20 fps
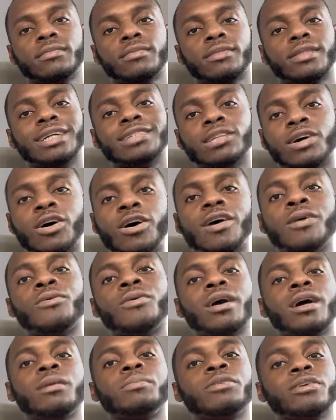That's all
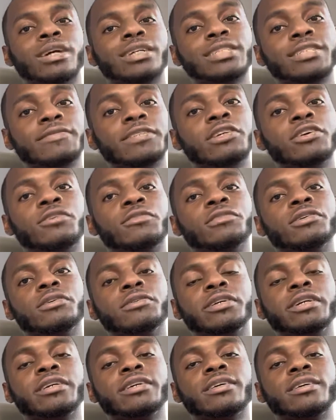while progressively
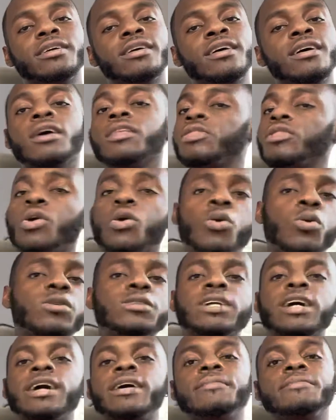overloading the whole
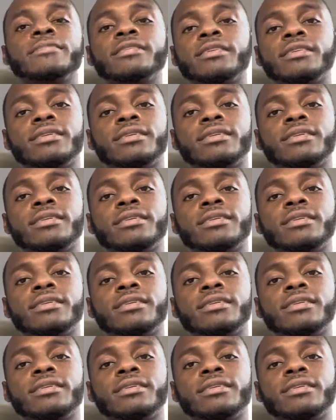time.